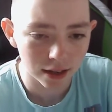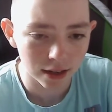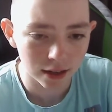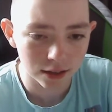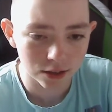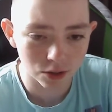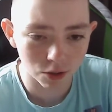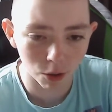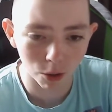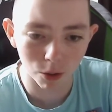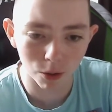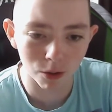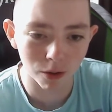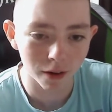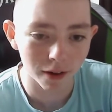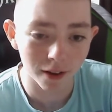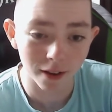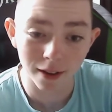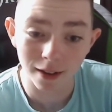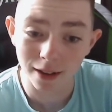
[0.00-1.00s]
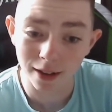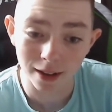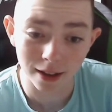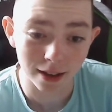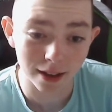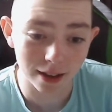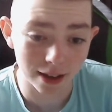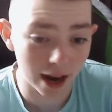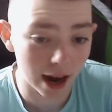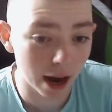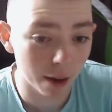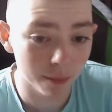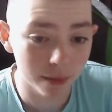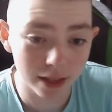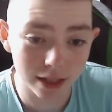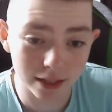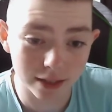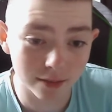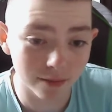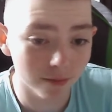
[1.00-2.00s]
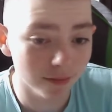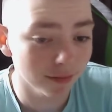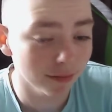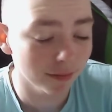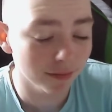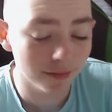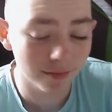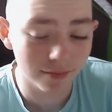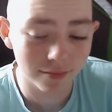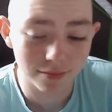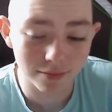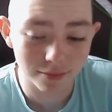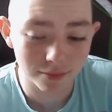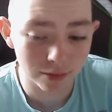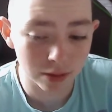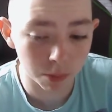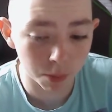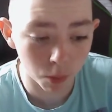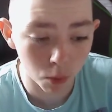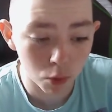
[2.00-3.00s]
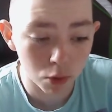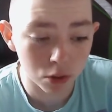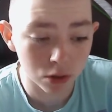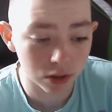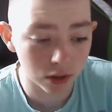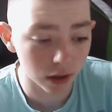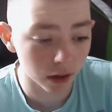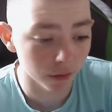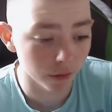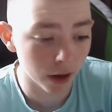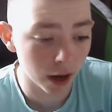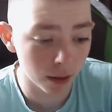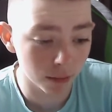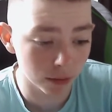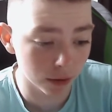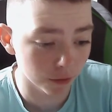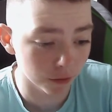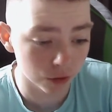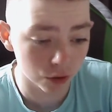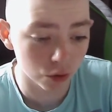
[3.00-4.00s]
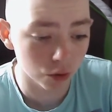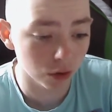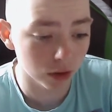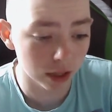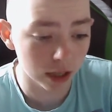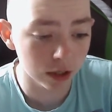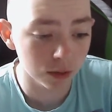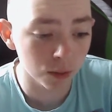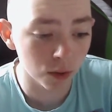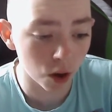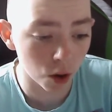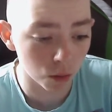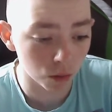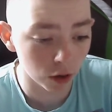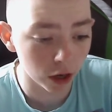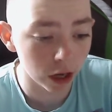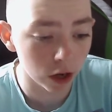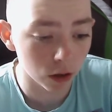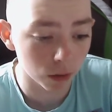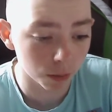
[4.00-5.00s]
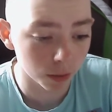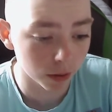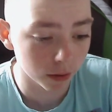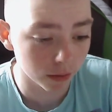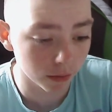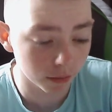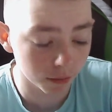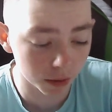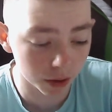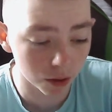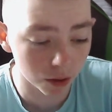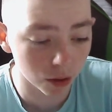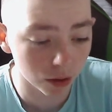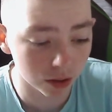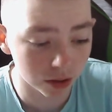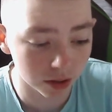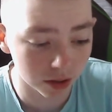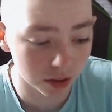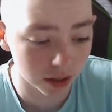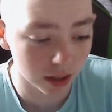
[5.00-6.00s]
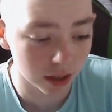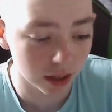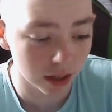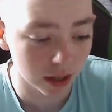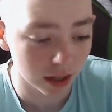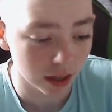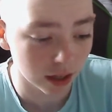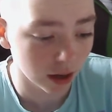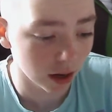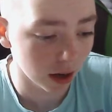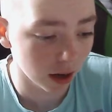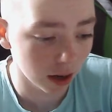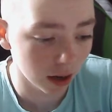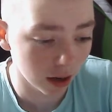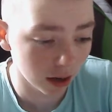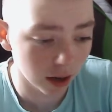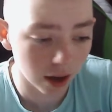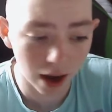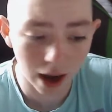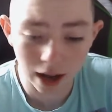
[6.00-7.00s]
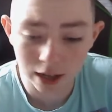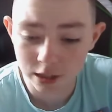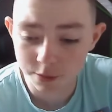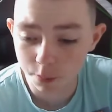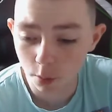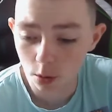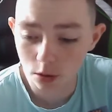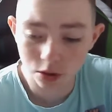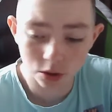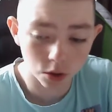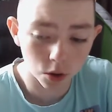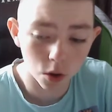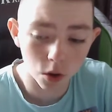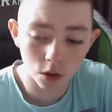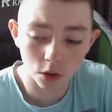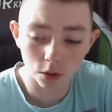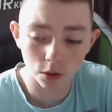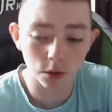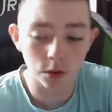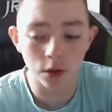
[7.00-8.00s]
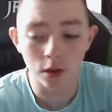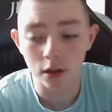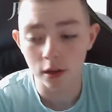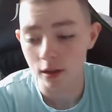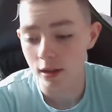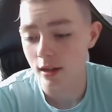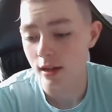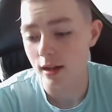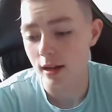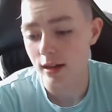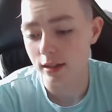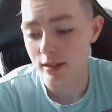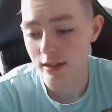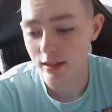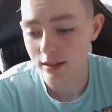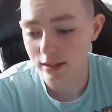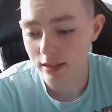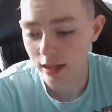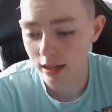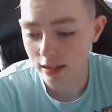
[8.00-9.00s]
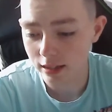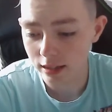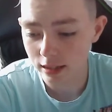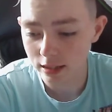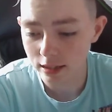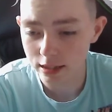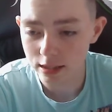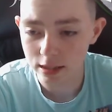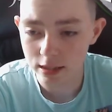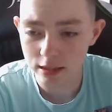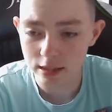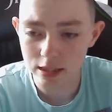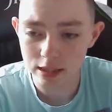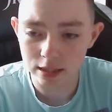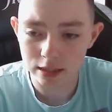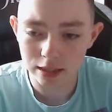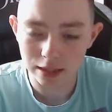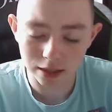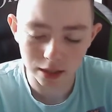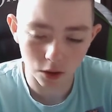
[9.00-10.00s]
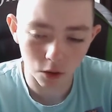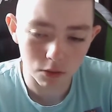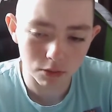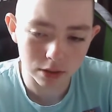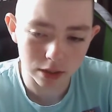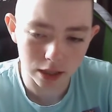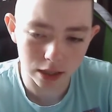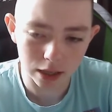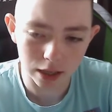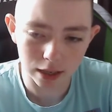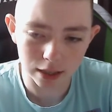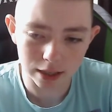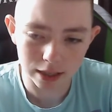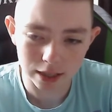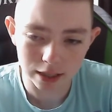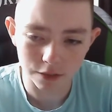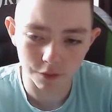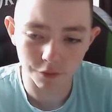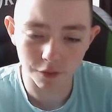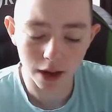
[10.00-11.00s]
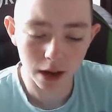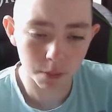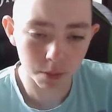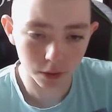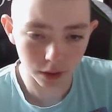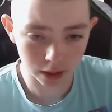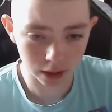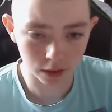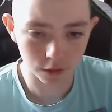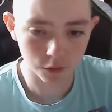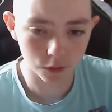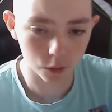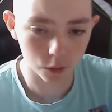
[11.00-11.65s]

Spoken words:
So, I mean, the board have screwed this one up right up, because Ange Postecoglou, as I said, he's obviously agreed verbally, of